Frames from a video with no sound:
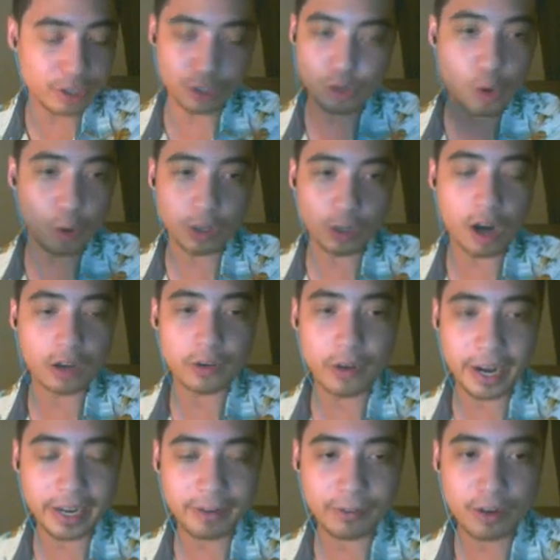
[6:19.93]
Just hold hard
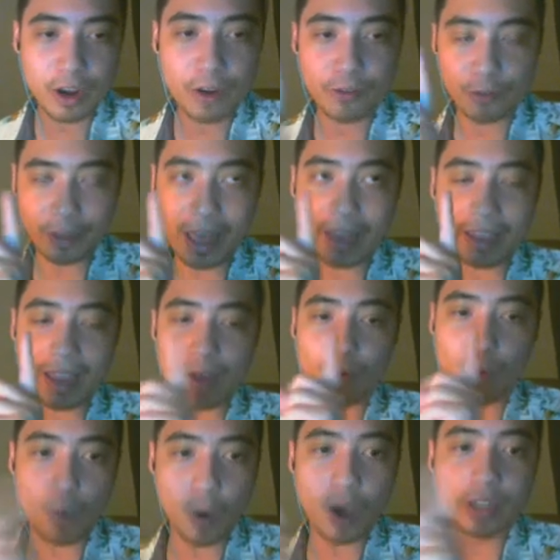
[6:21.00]
right for that
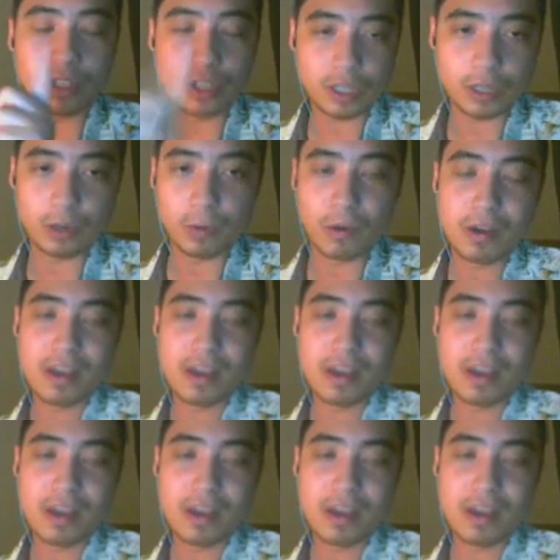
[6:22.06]
count, 1, 2.